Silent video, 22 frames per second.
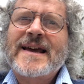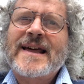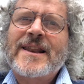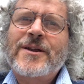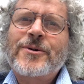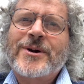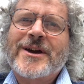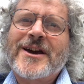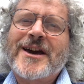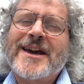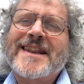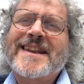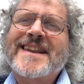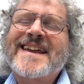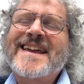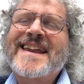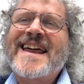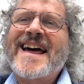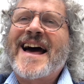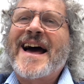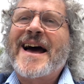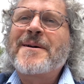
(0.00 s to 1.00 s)
Hello again.
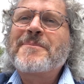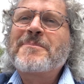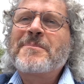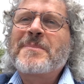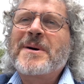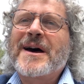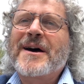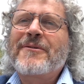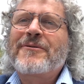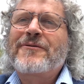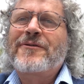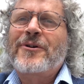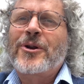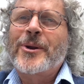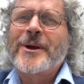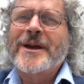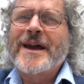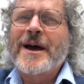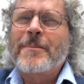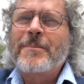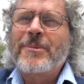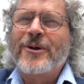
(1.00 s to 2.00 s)
I'm
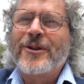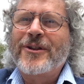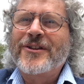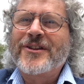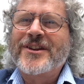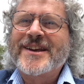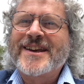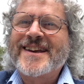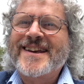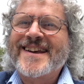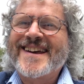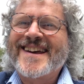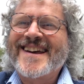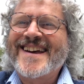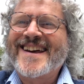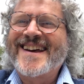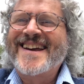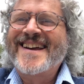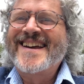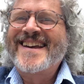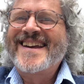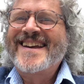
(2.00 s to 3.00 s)
following up on
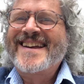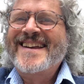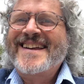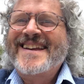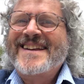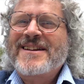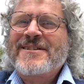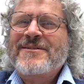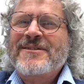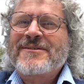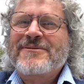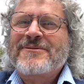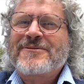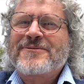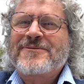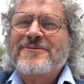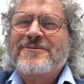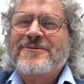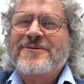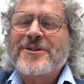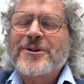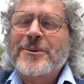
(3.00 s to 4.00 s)
the
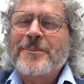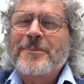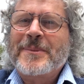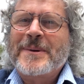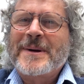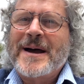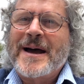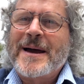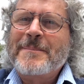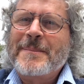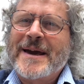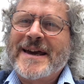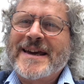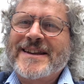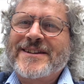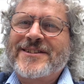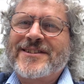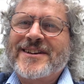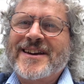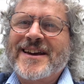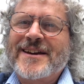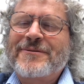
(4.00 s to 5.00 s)
film I
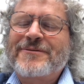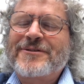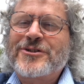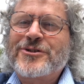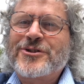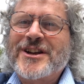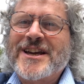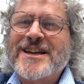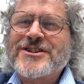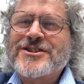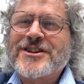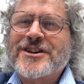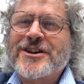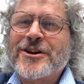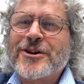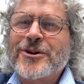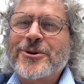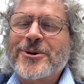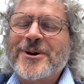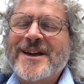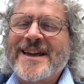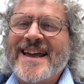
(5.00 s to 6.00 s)
made a few days
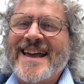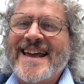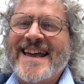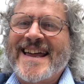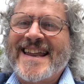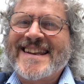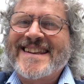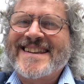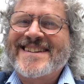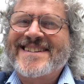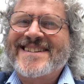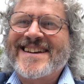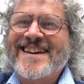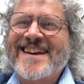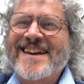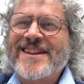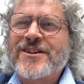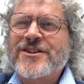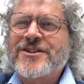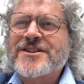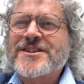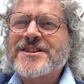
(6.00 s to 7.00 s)
ago and
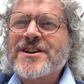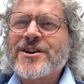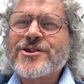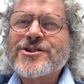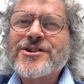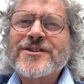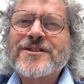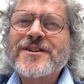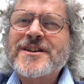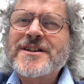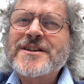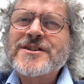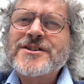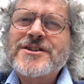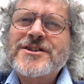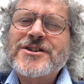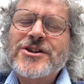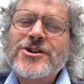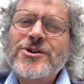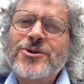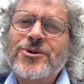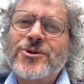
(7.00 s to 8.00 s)
the discussion that
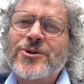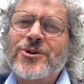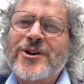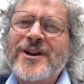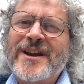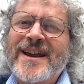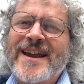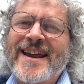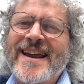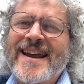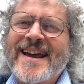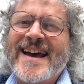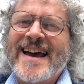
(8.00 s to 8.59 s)
ensued.